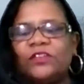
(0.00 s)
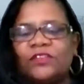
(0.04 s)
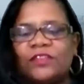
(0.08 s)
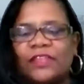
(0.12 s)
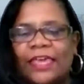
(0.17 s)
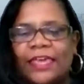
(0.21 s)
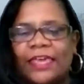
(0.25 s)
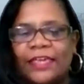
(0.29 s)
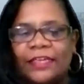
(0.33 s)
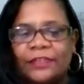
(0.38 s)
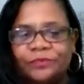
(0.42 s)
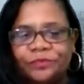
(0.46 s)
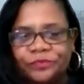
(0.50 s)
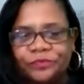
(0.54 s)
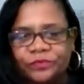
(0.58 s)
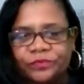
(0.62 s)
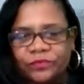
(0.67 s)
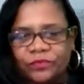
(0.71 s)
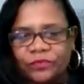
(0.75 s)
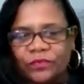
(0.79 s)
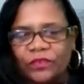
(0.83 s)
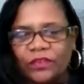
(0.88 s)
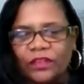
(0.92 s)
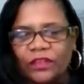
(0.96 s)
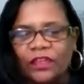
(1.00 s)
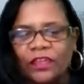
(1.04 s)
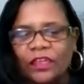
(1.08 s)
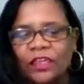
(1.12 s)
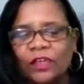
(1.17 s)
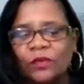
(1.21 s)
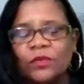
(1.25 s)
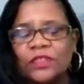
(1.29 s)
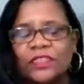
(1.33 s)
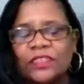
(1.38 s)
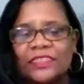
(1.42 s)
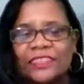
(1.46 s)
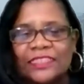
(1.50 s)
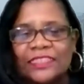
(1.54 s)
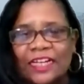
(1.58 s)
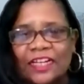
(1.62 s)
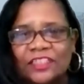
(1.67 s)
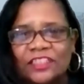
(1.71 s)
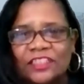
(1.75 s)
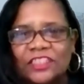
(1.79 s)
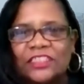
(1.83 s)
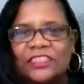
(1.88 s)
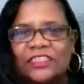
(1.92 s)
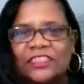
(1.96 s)
you say it was
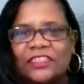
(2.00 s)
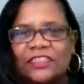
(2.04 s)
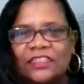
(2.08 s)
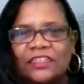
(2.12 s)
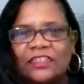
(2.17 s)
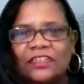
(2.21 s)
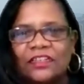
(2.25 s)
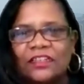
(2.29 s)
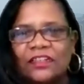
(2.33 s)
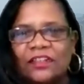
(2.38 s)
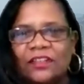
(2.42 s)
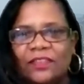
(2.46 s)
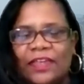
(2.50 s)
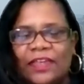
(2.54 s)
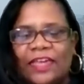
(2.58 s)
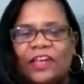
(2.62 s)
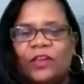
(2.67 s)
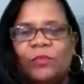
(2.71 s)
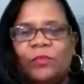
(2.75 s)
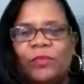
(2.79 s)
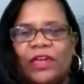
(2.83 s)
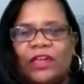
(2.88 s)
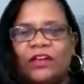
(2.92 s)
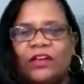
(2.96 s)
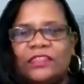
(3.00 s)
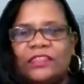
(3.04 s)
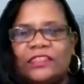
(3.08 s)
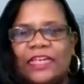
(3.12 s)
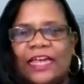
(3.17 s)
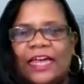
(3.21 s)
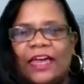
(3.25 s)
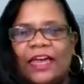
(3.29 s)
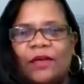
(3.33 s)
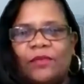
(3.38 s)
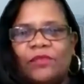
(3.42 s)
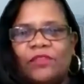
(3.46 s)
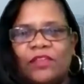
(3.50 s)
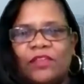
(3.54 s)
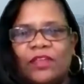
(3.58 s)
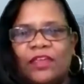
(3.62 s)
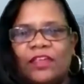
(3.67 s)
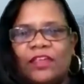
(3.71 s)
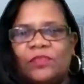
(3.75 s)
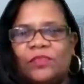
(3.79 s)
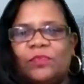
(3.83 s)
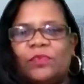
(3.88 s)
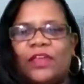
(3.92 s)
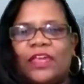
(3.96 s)
touched that amount of times,
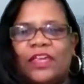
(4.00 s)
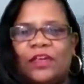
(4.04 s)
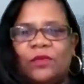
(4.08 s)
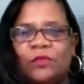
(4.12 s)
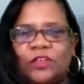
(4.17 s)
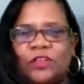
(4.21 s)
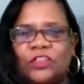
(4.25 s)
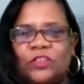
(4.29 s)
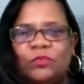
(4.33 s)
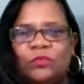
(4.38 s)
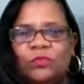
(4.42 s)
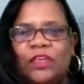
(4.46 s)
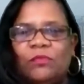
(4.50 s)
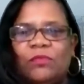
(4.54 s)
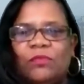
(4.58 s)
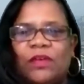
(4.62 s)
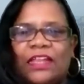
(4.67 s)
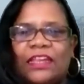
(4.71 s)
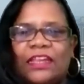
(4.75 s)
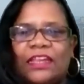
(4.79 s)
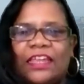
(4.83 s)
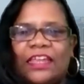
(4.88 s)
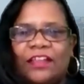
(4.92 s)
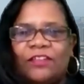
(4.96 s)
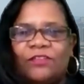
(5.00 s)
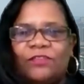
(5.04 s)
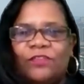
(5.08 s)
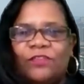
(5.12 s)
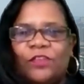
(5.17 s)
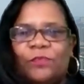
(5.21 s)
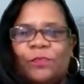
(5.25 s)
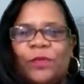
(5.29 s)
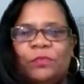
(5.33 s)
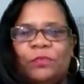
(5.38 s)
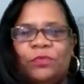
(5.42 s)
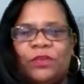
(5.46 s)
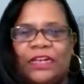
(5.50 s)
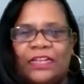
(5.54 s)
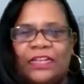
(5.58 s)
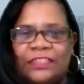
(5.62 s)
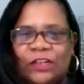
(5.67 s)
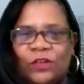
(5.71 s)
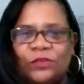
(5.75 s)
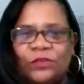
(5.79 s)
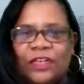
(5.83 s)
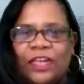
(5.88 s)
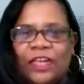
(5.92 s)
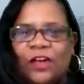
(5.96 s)
explain what you mean by that for people that
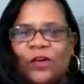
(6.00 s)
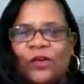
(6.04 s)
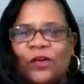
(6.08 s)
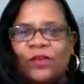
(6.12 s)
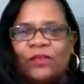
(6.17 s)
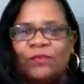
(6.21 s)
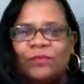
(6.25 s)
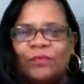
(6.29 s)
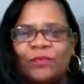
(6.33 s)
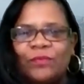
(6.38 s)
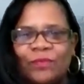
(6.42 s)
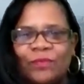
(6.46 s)
don't know.